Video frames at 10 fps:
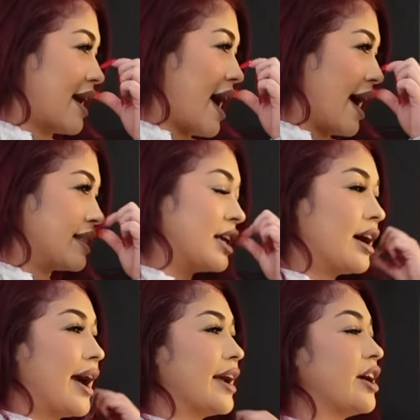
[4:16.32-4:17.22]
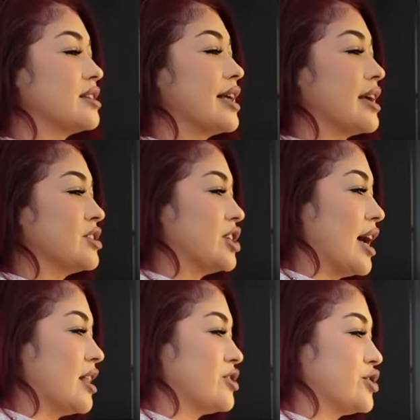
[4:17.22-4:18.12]
Yeah, I think I cooked like
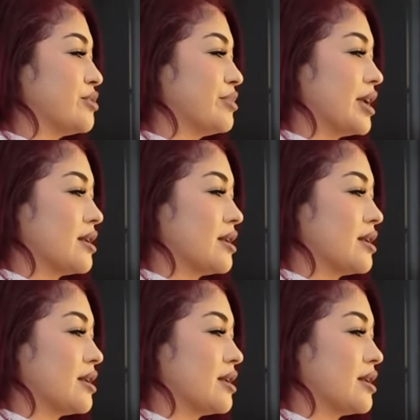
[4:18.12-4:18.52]
enchiladas or something.